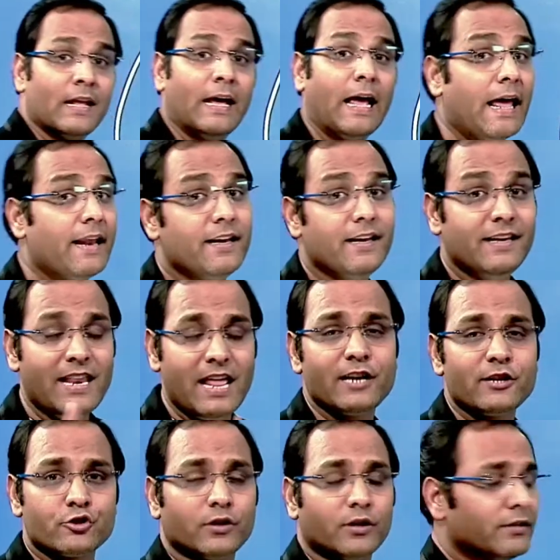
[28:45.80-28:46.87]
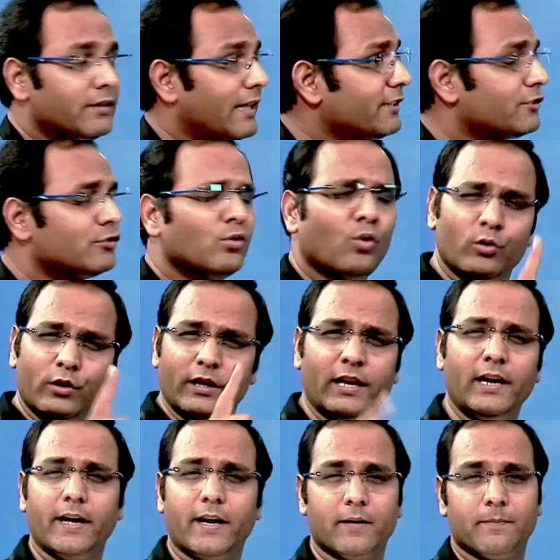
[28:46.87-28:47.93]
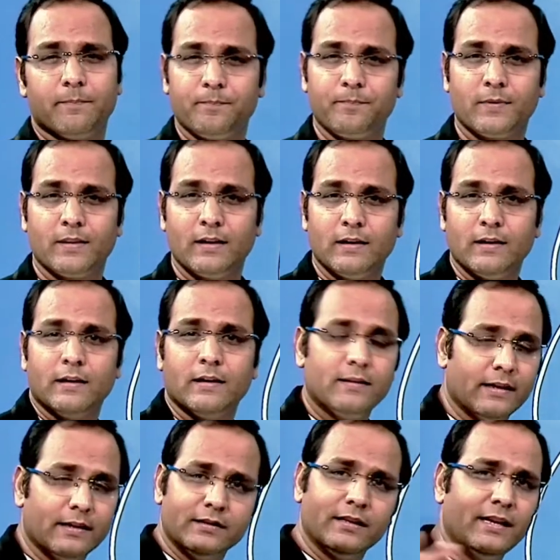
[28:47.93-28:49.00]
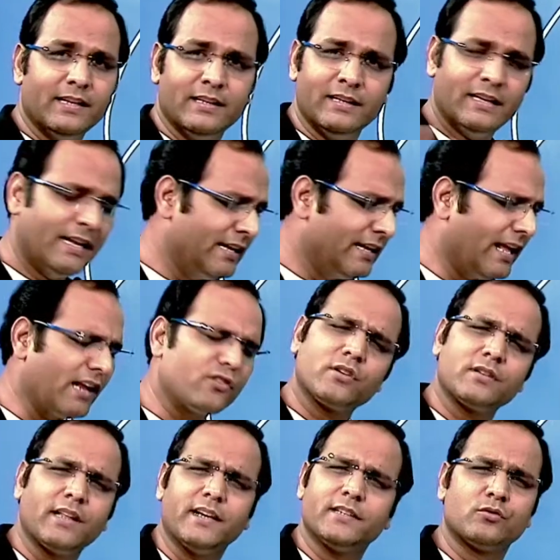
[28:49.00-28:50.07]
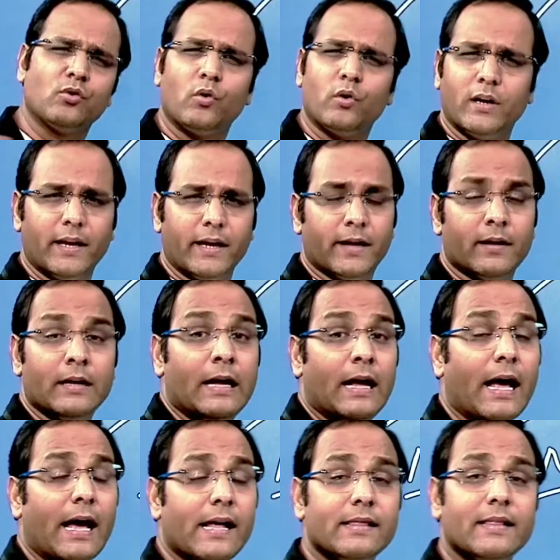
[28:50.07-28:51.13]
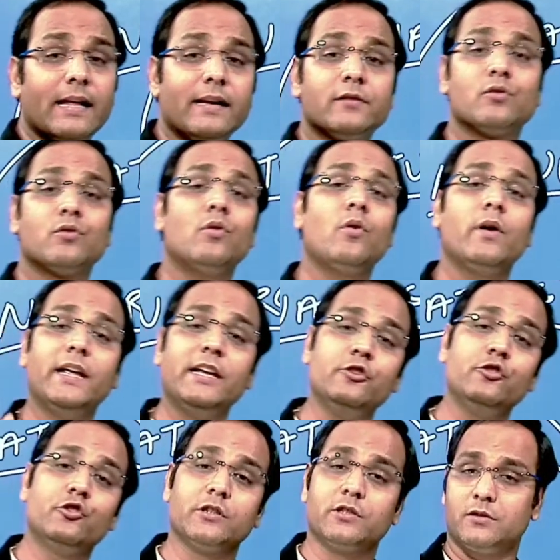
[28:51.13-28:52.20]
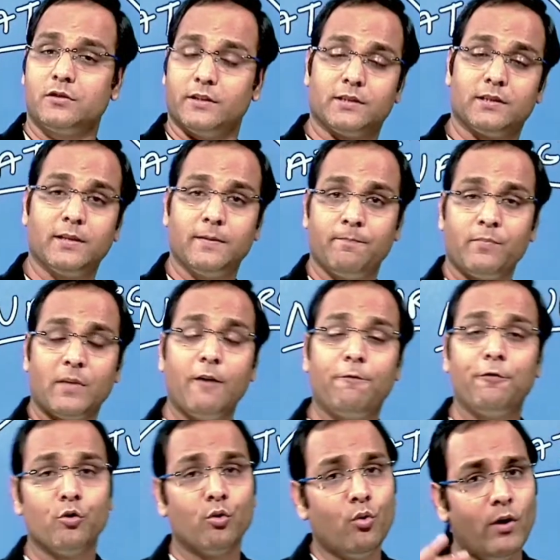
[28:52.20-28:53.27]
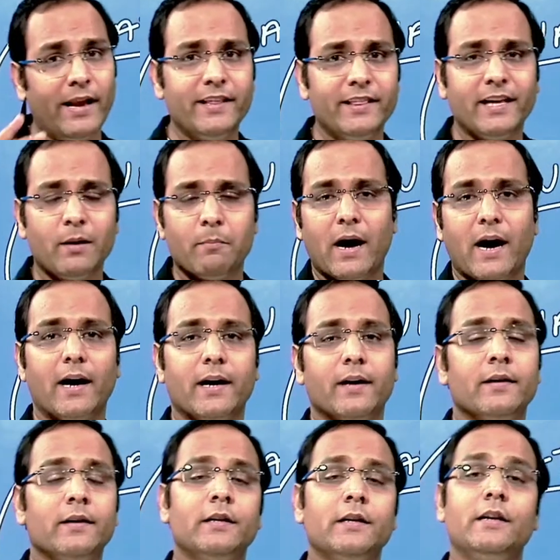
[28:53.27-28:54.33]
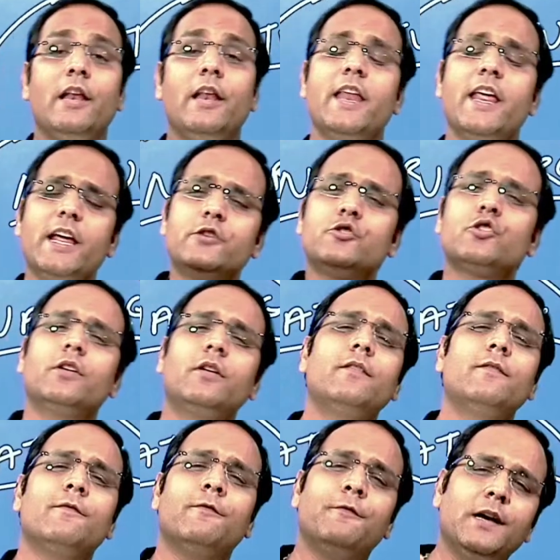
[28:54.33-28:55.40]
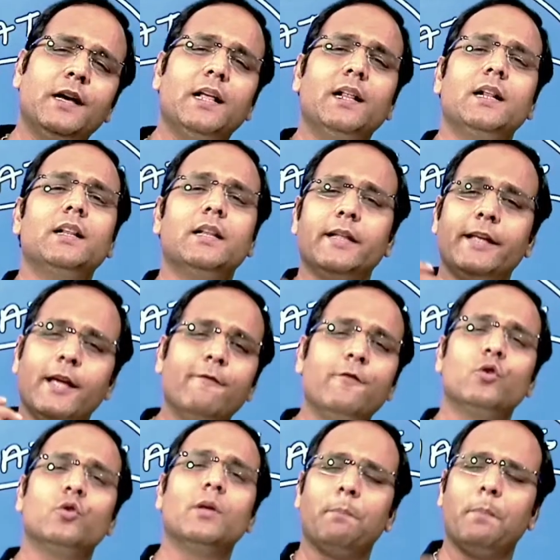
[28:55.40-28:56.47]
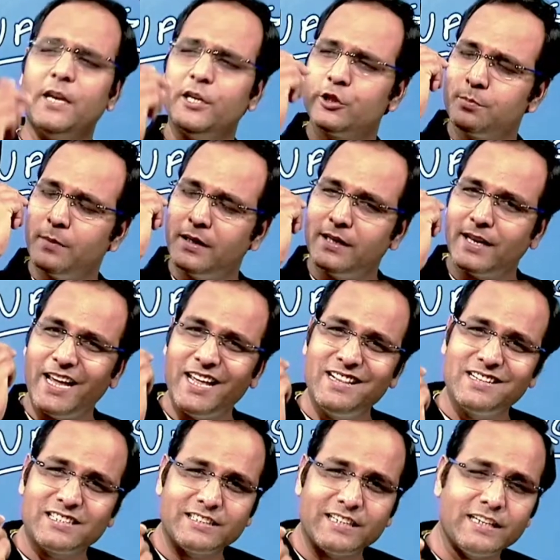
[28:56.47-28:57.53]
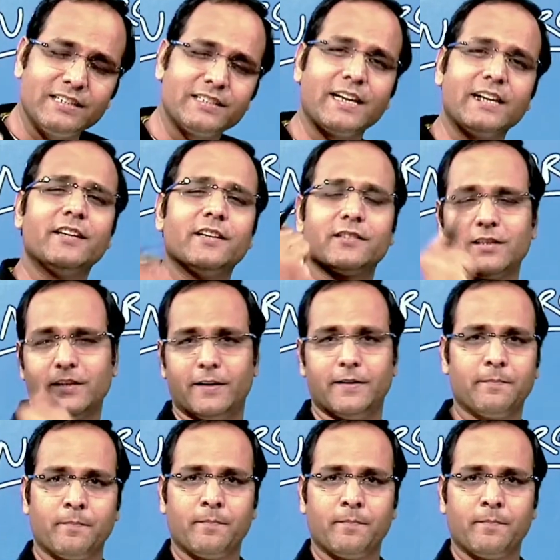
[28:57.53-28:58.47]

And in nature, there is no delay. In nature, there is no delay, and there is no injustice. If you do anything bad, nature will give you the punishment instantaneously.